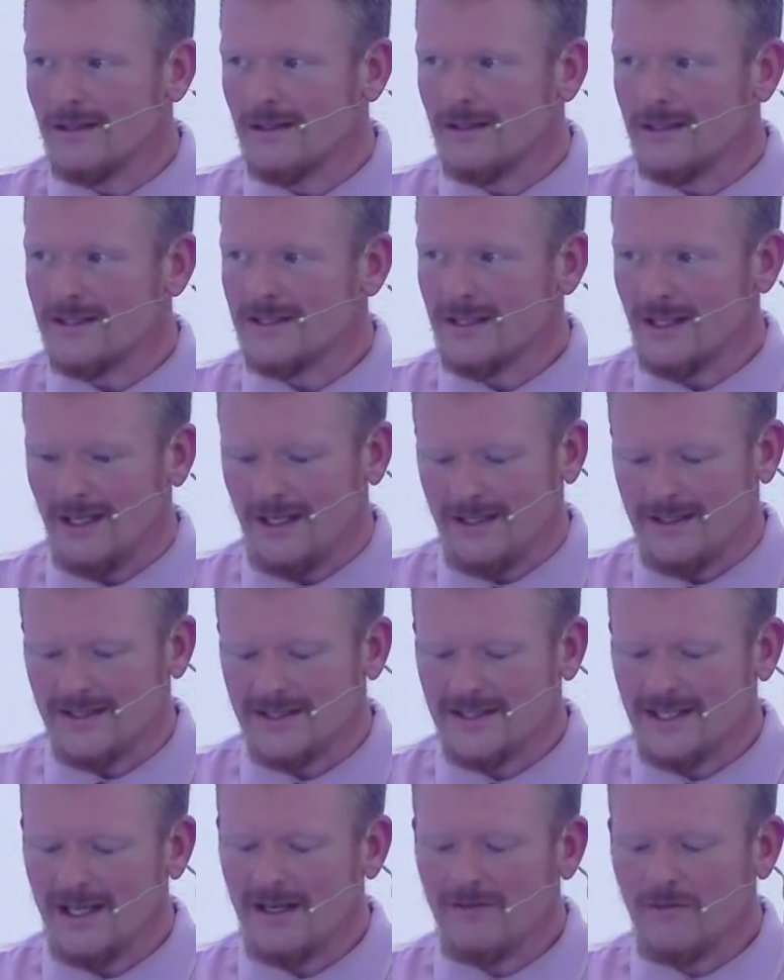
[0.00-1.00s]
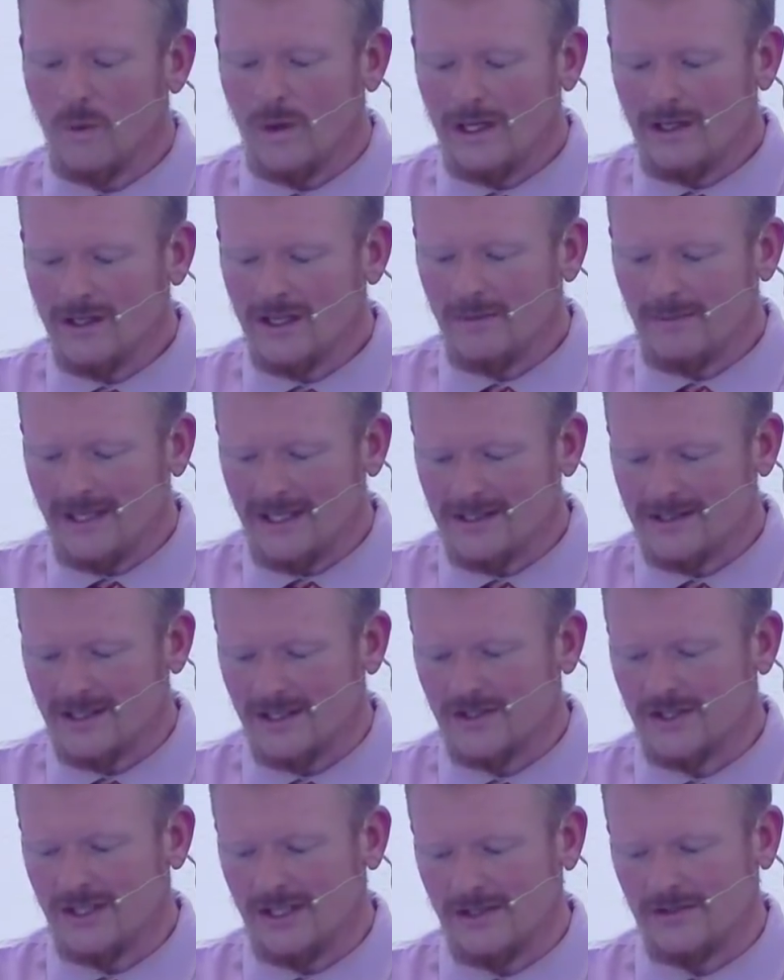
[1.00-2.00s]
He said, instead of welcoming
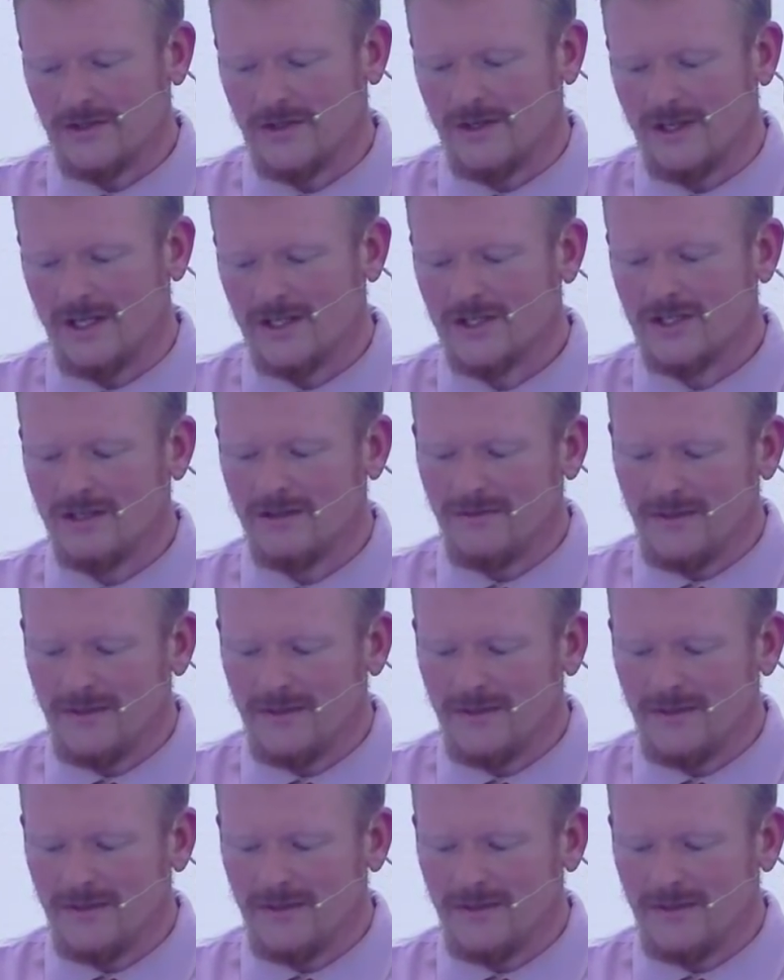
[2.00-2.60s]
such an introduction